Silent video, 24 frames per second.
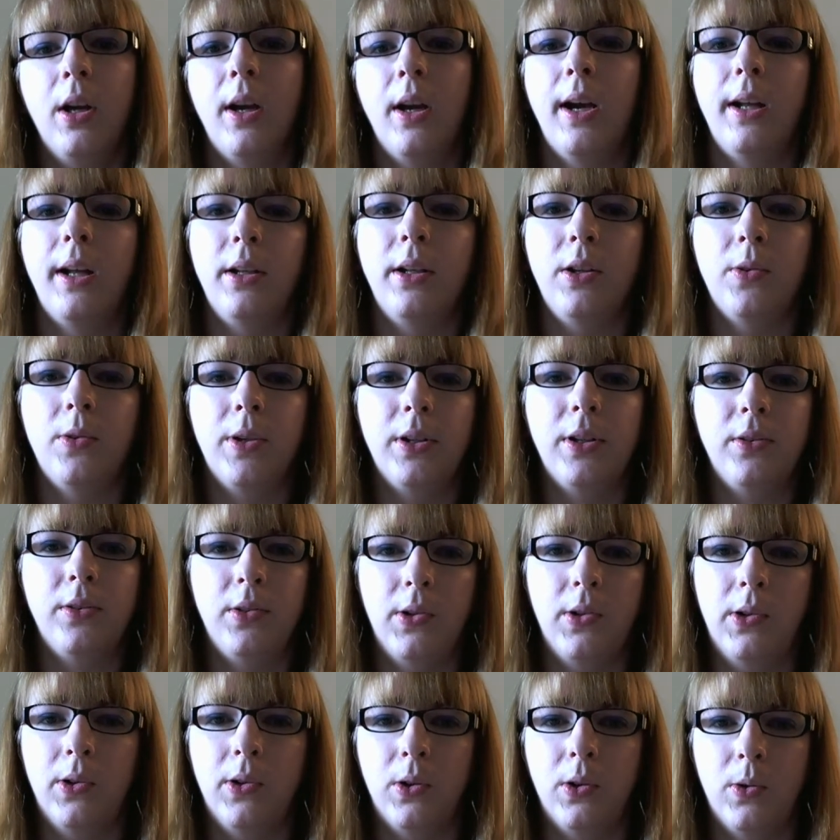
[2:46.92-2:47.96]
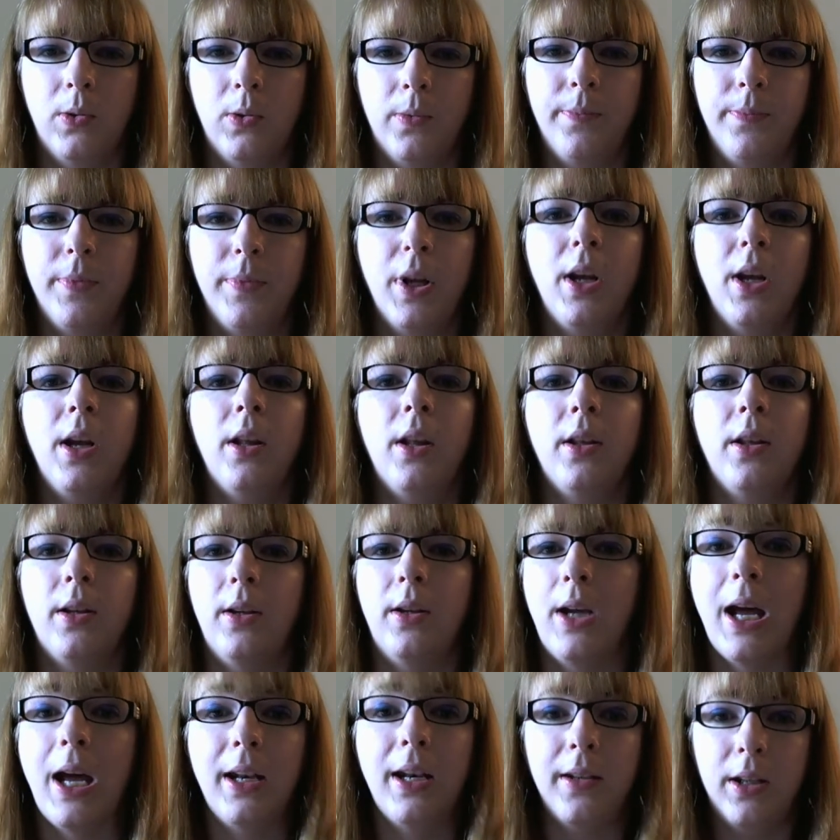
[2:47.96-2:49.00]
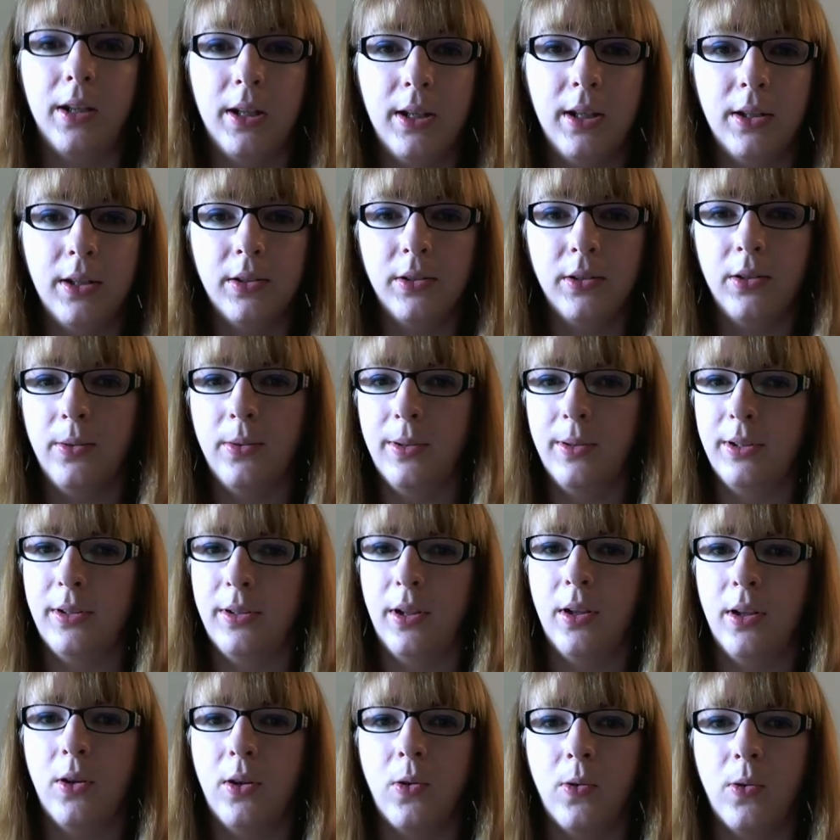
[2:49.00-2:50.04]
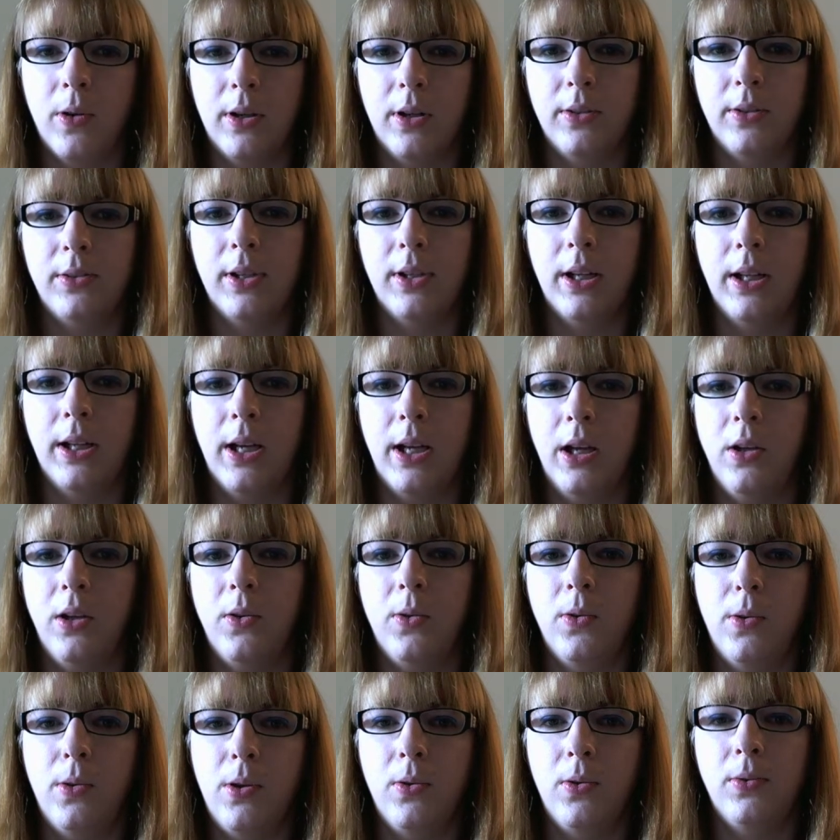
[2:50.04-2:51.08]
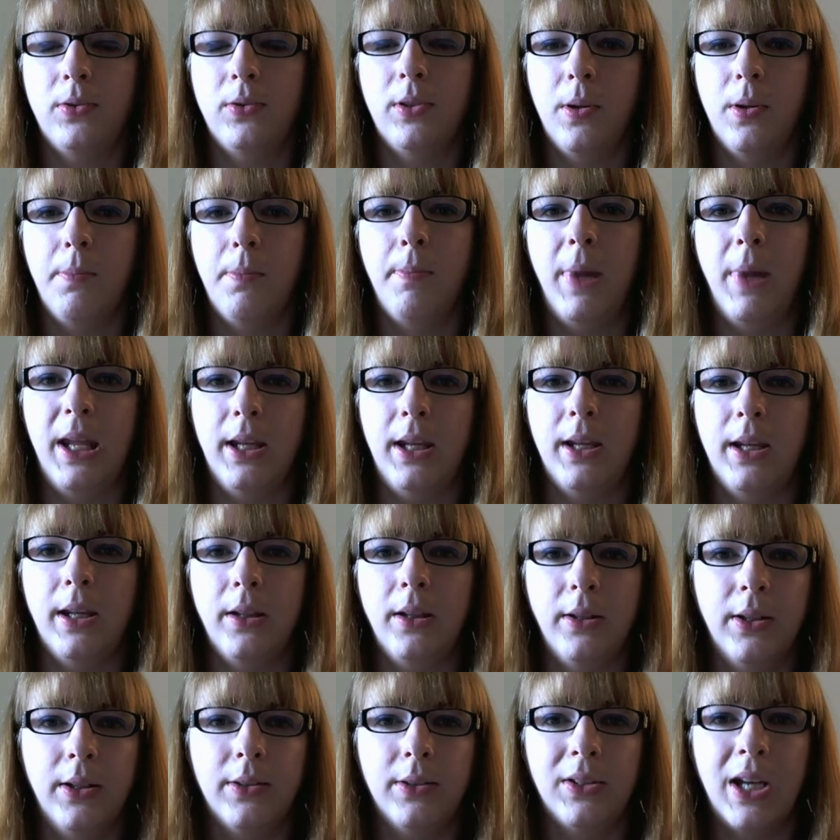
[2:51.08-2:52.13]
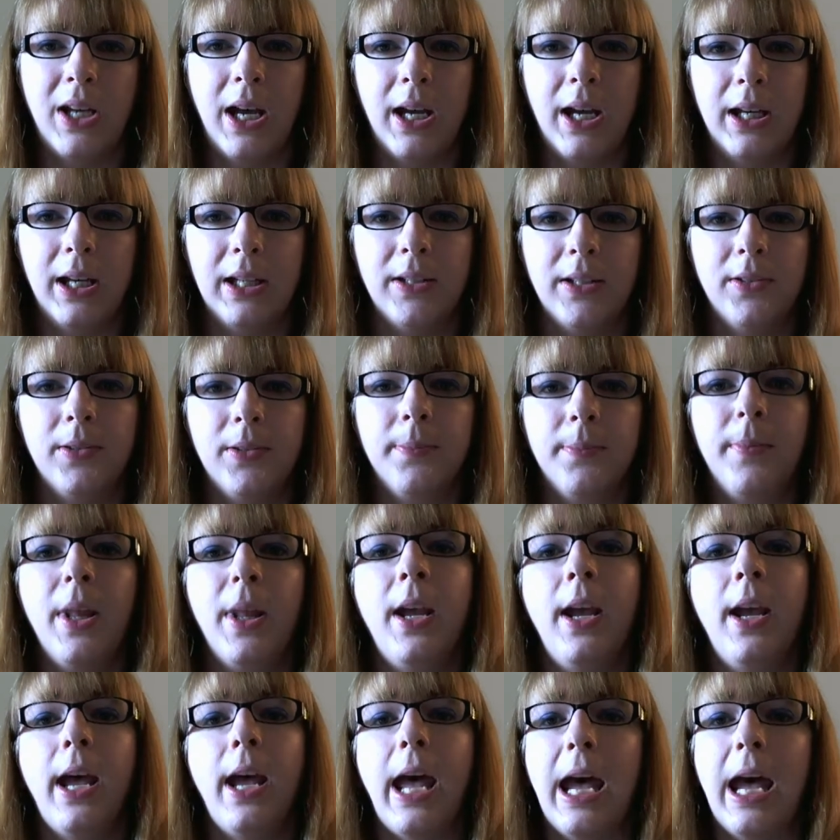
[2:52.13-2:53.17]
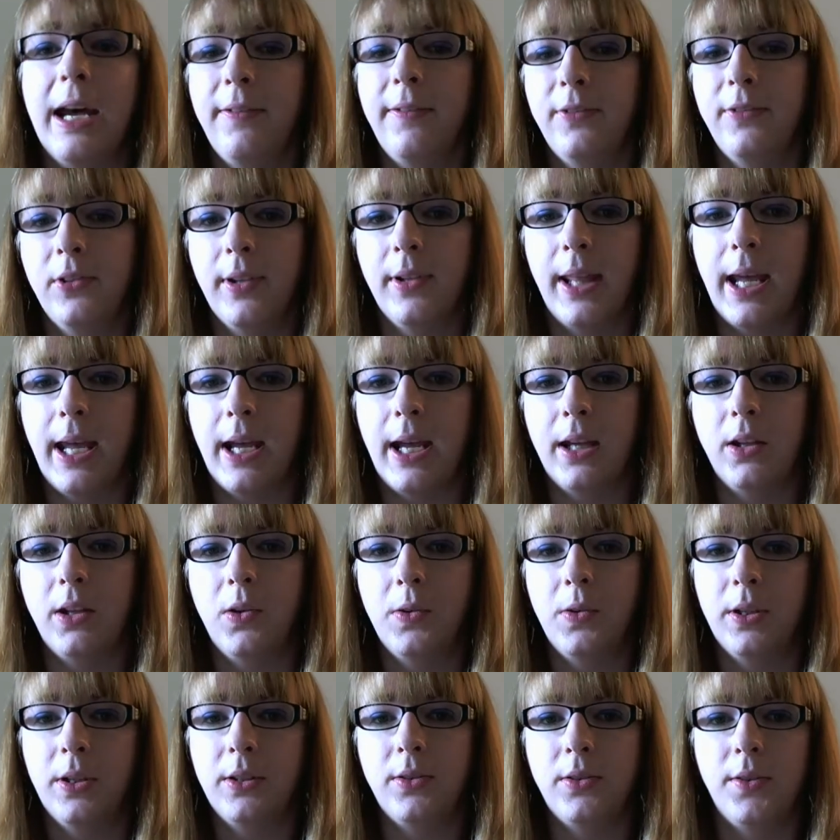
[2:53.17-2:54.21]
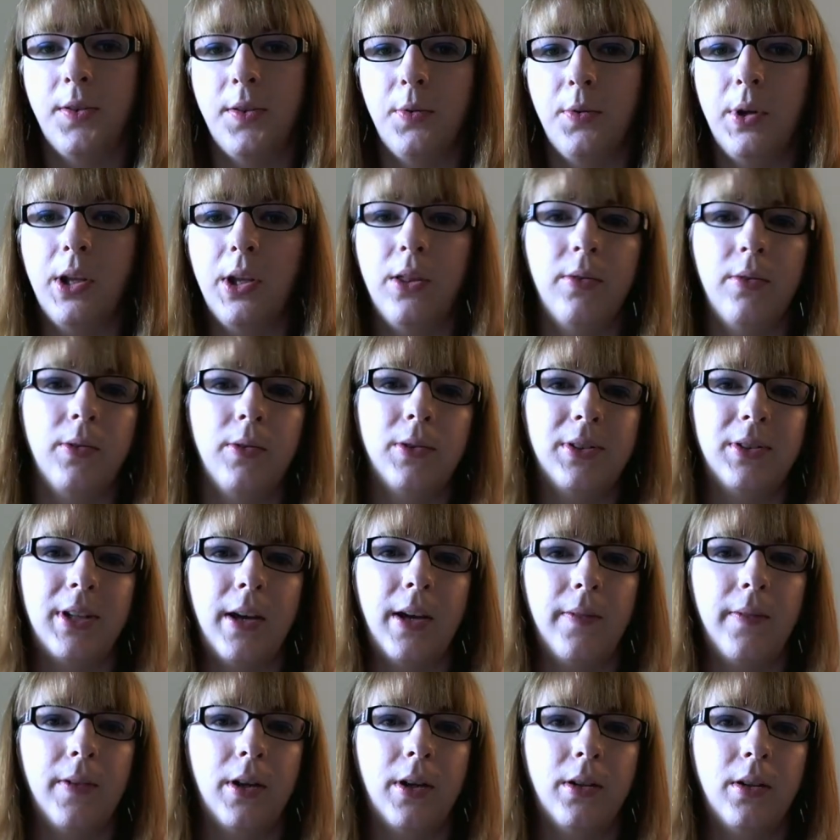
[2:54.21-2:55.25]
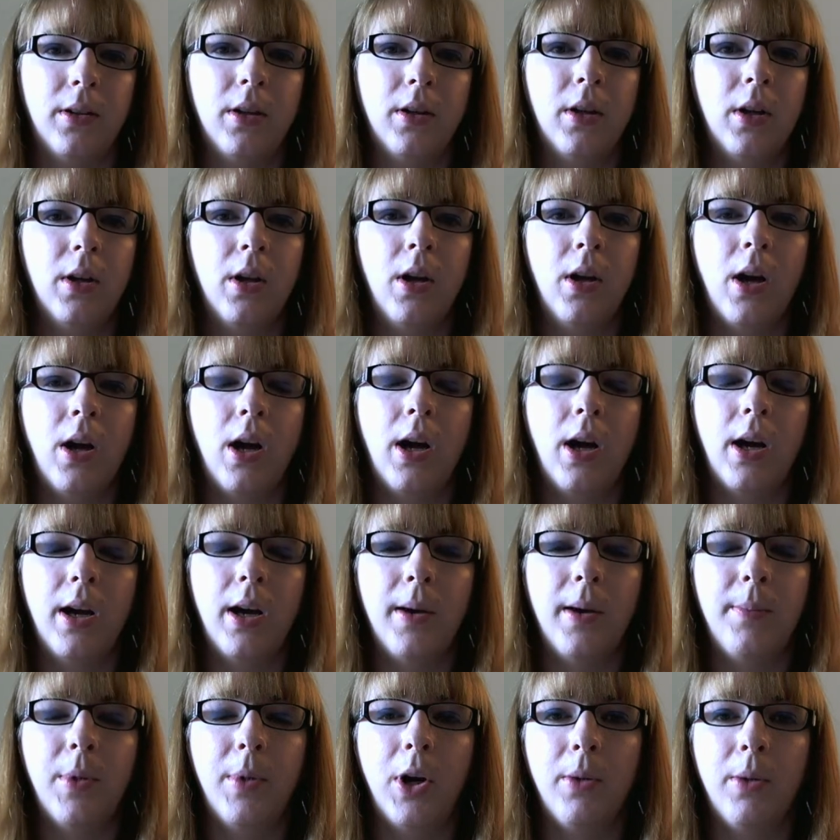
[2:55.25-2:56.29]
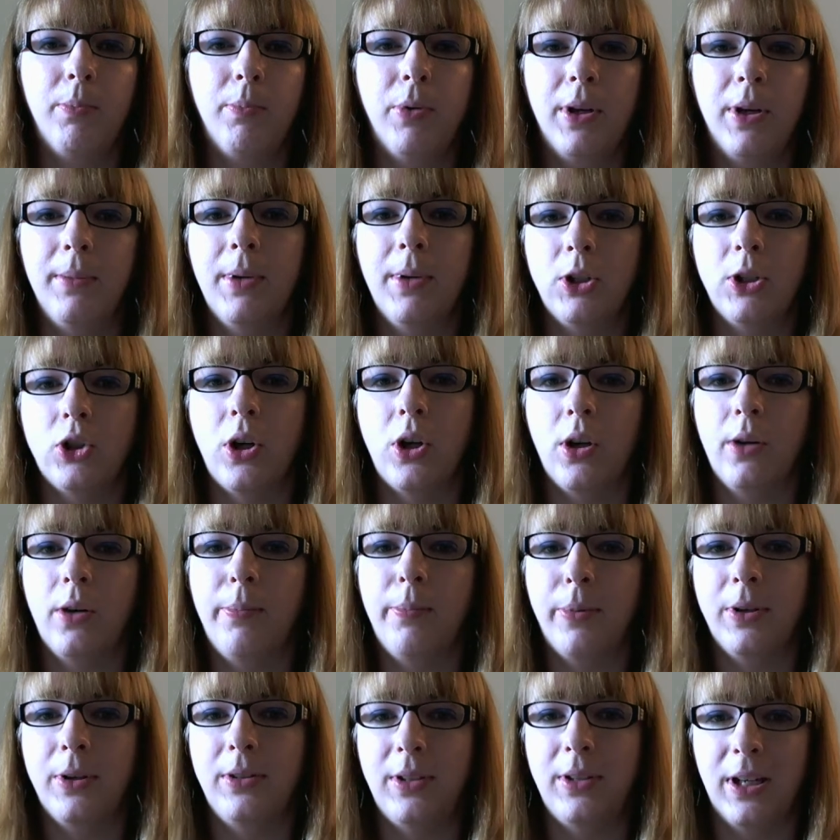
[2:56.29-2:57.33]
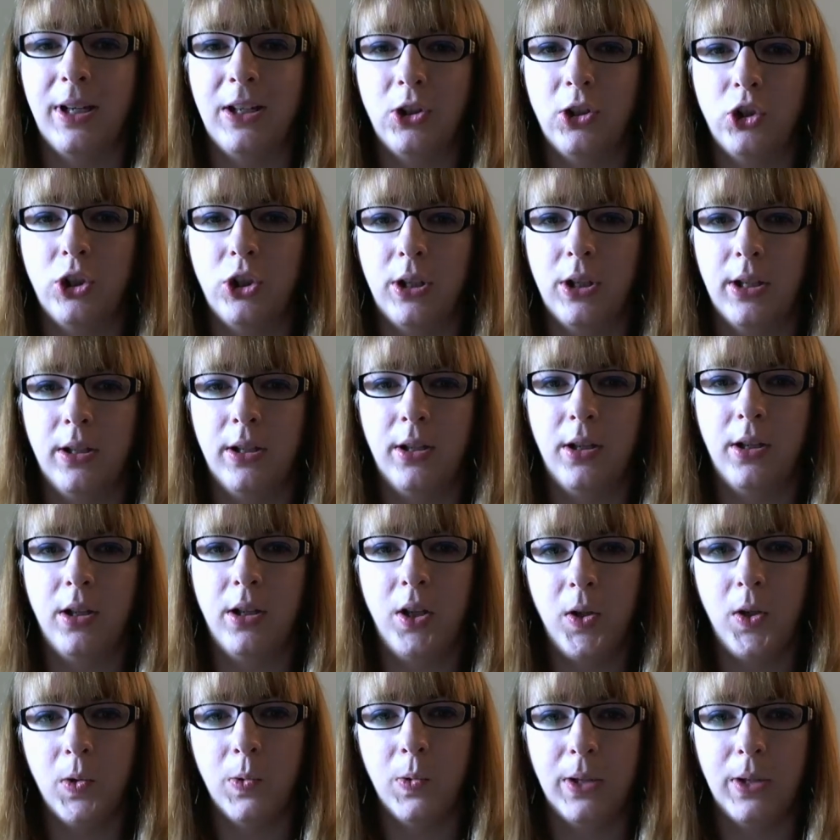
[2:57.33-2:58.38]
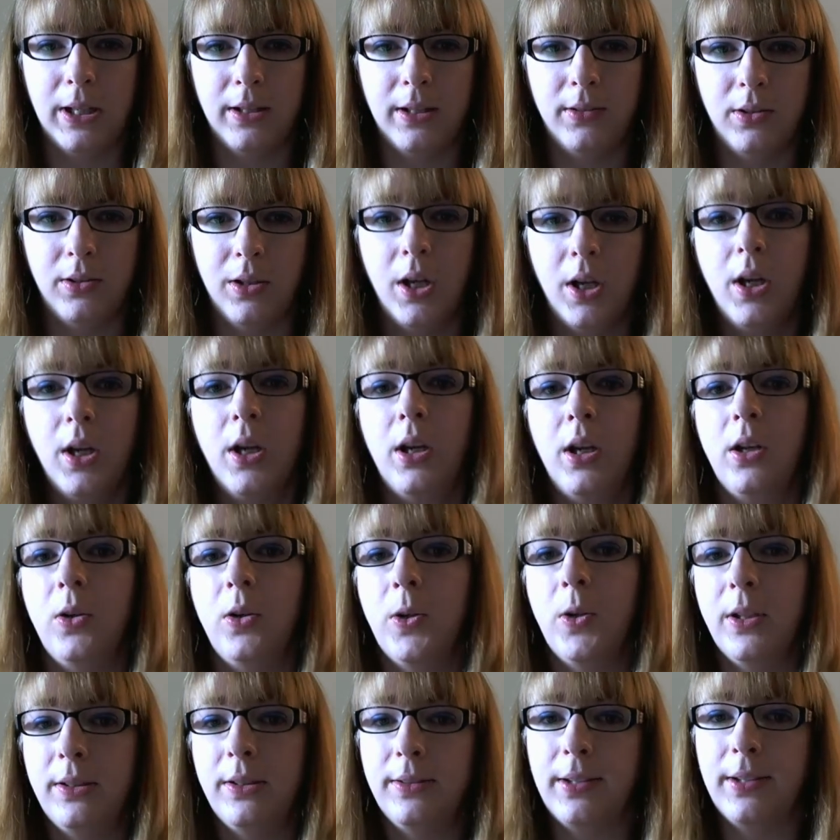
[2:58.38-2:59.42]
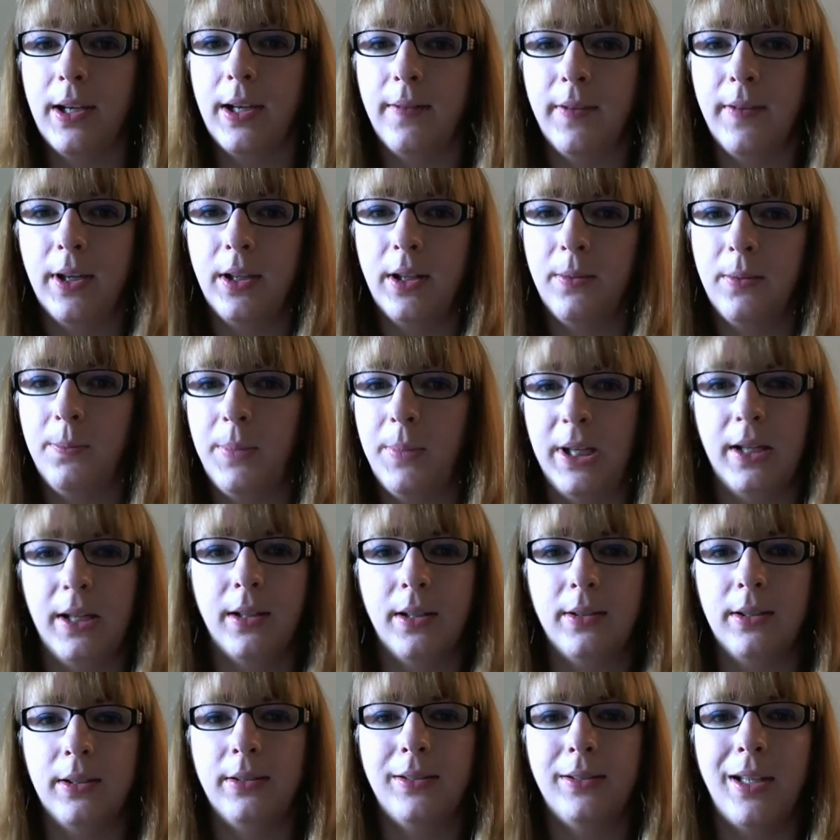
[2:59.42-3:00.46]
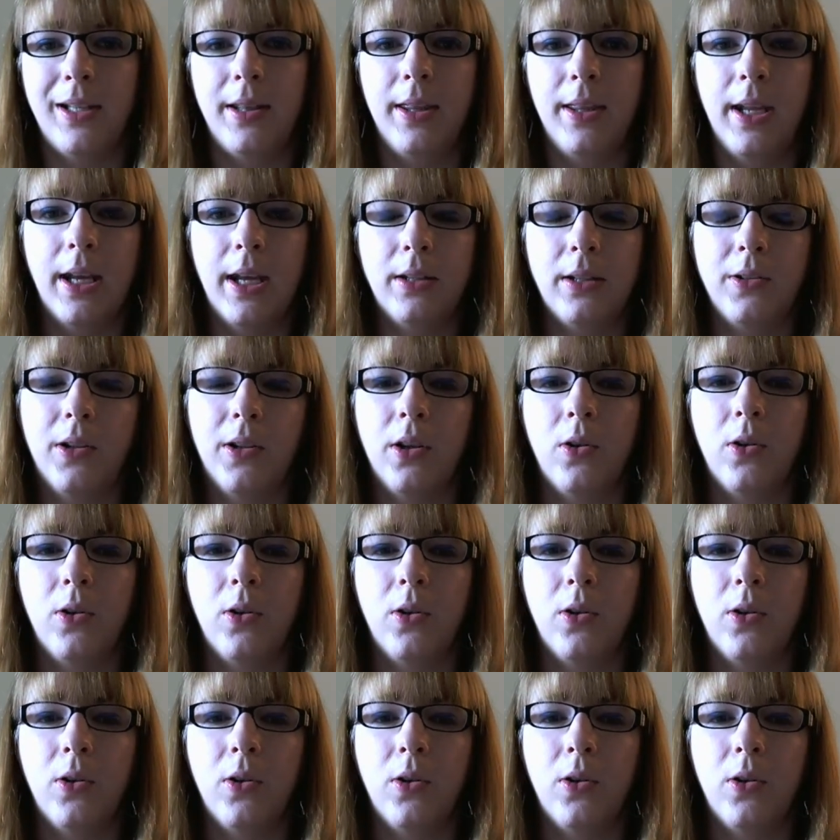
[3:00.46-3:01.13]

and Unit 2. Kind of ease you into the course and get you used to making designs. After that, Units 3 through 7 are pretty much all production units. Unit 7, because it's at the end of the